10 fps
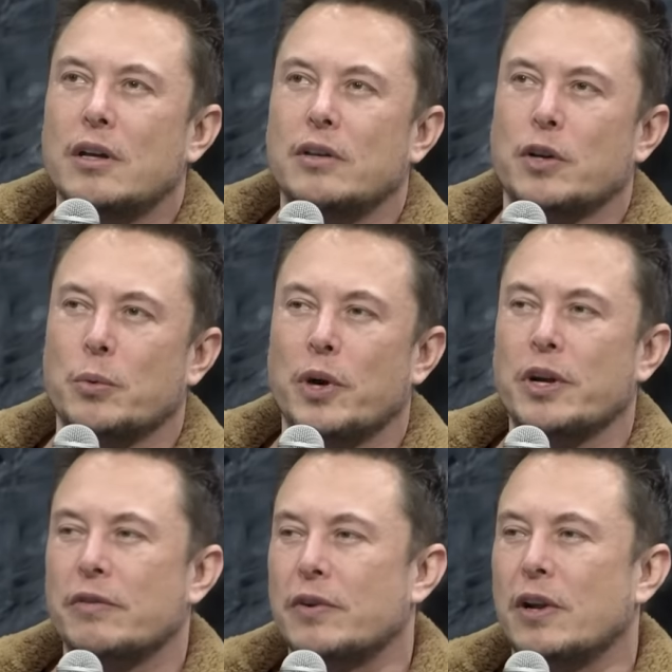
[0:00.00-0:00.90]
you could work on
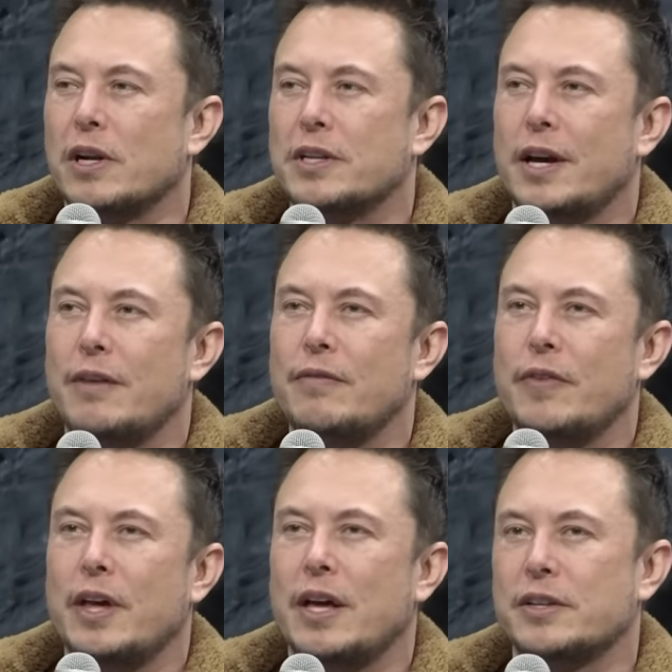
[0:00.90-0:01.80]
it for a long time
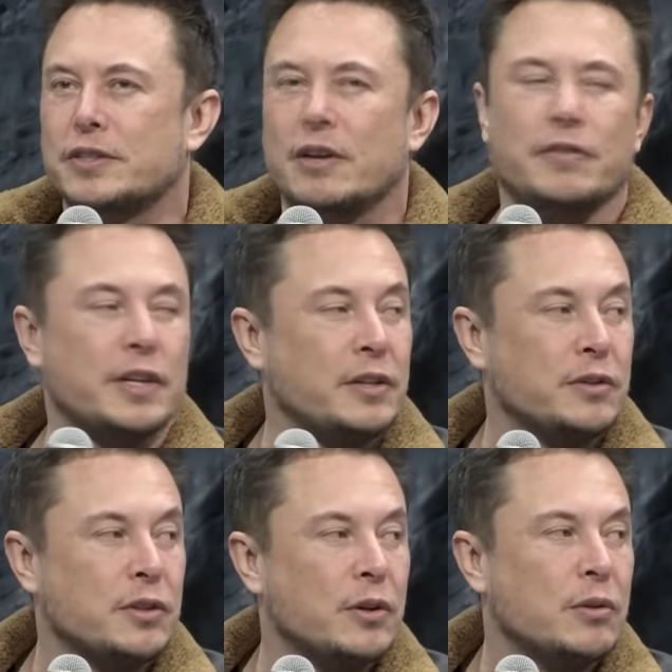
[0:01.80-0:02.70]
and discover that
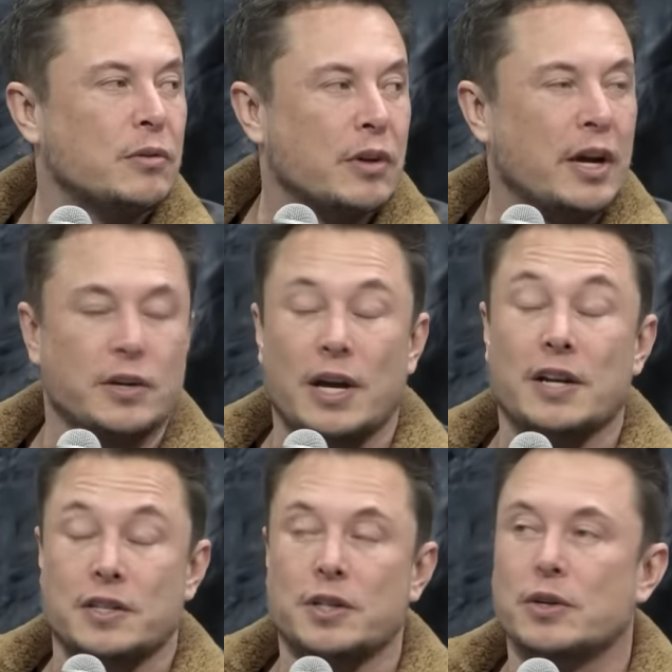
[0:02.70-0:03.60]
there's no
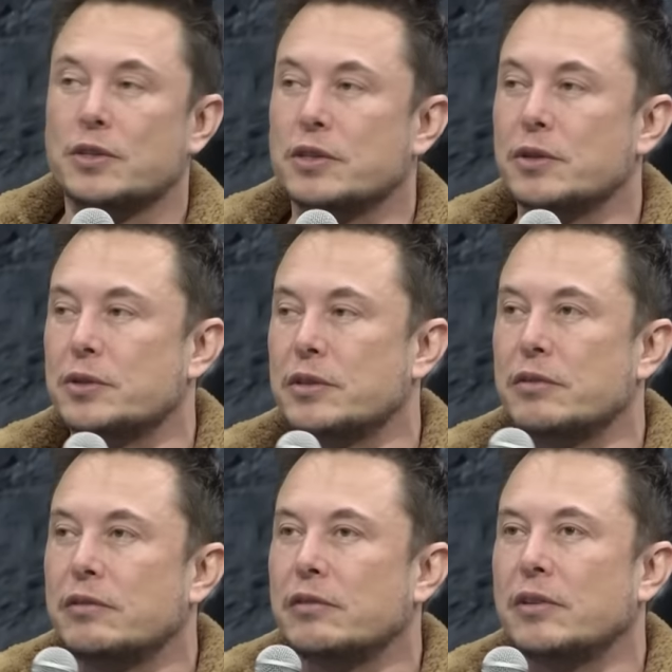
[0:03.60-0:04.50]
actually no good solution.
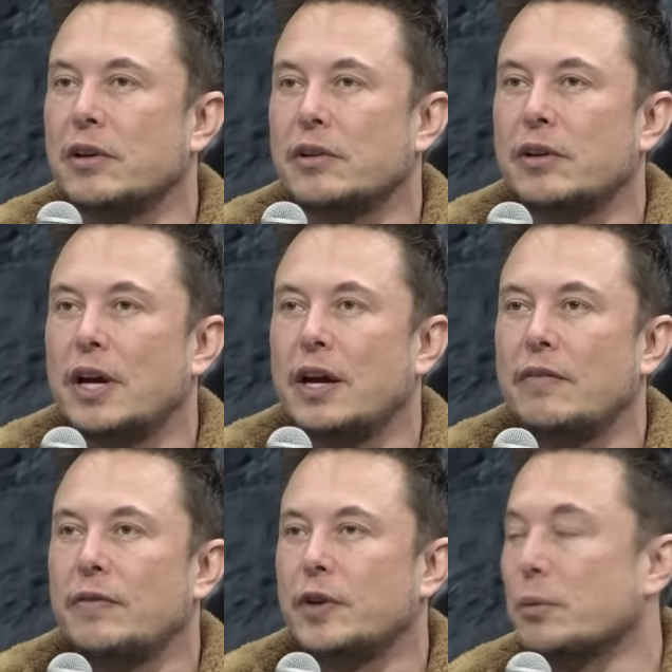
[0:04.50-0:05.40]
You
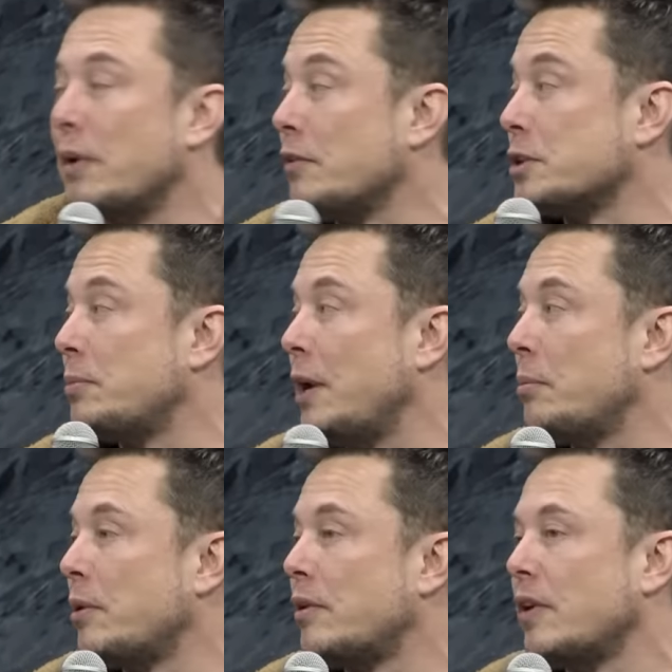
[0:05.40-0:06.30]
um, you could publish a
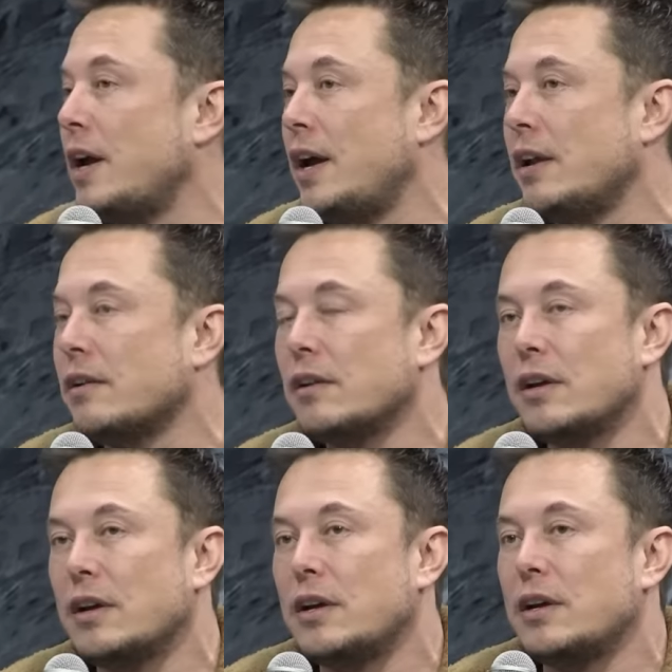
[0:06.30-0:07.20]
paper and
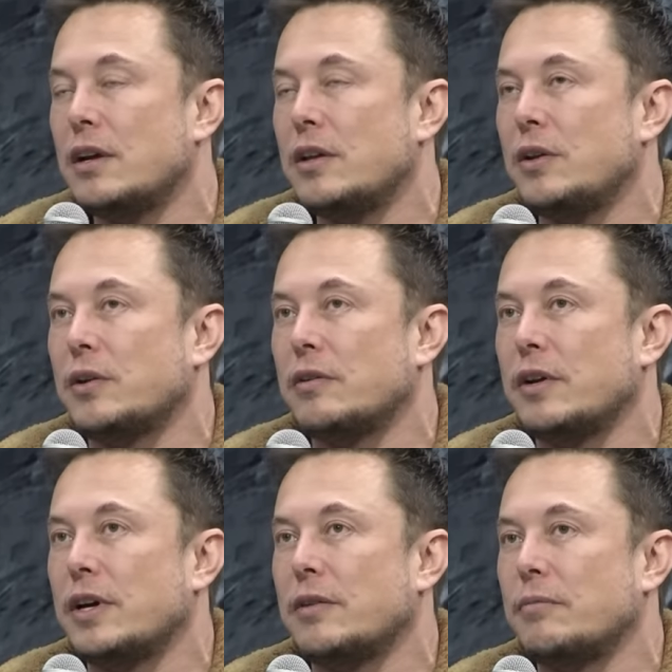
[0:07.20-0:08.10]
you
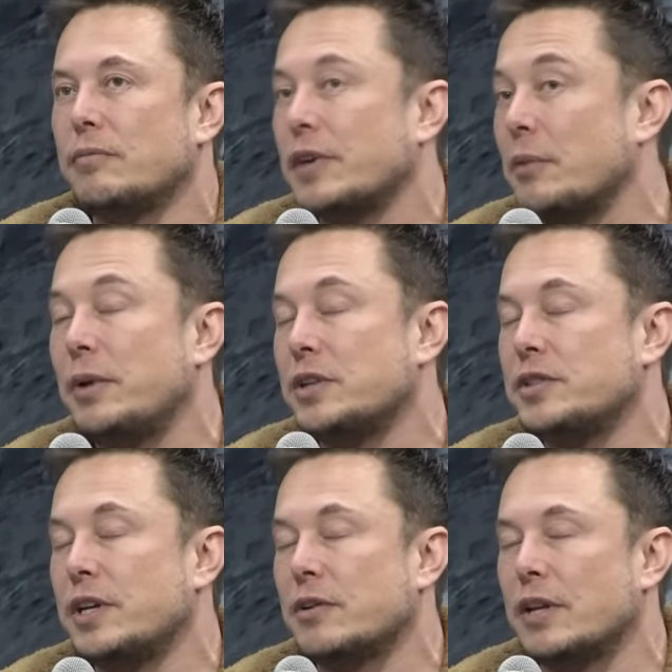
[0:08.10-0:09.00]
uh, get a
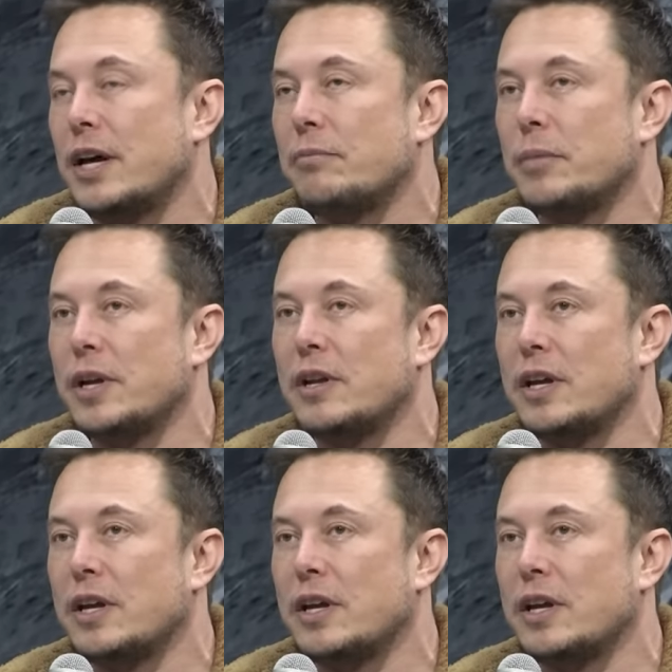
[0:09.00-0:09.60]
PhD and all that, but